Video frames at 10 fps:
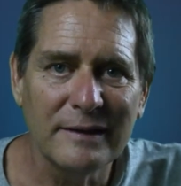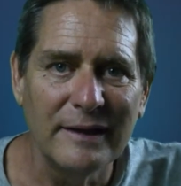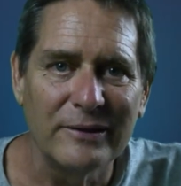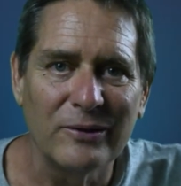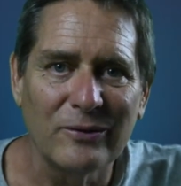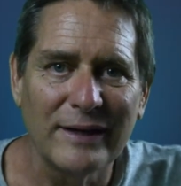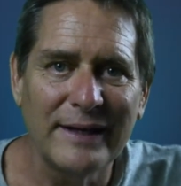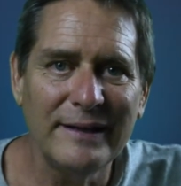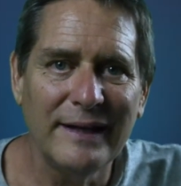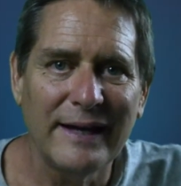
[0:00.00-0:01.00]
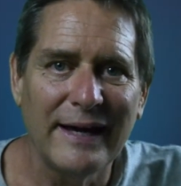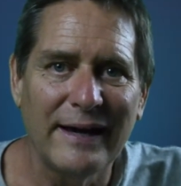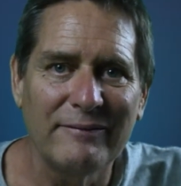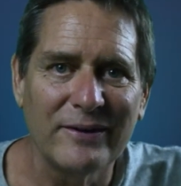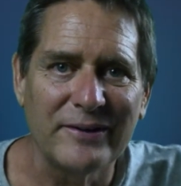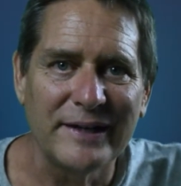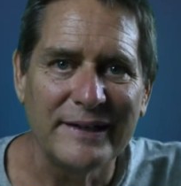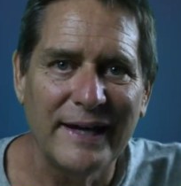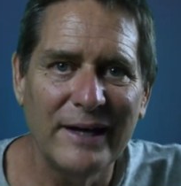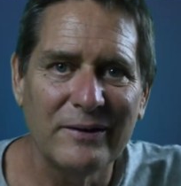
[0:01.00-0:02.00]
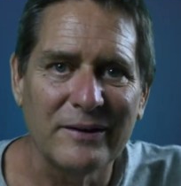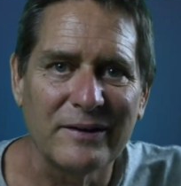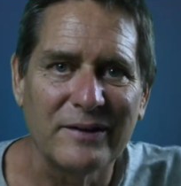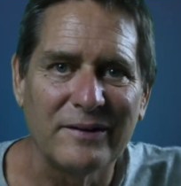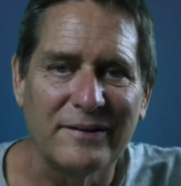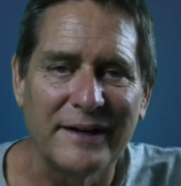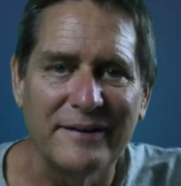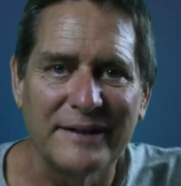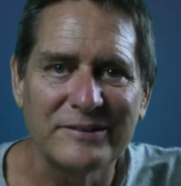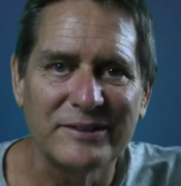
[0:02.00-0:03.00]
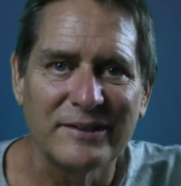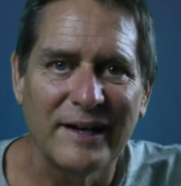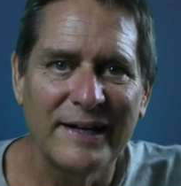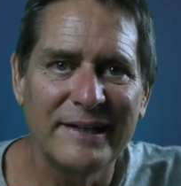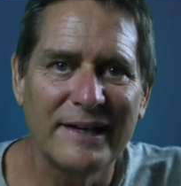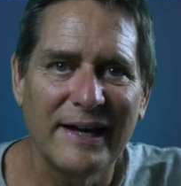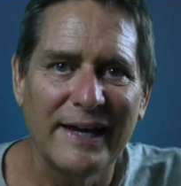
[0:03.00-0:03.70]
Until then, have a great day or a great rest of your night,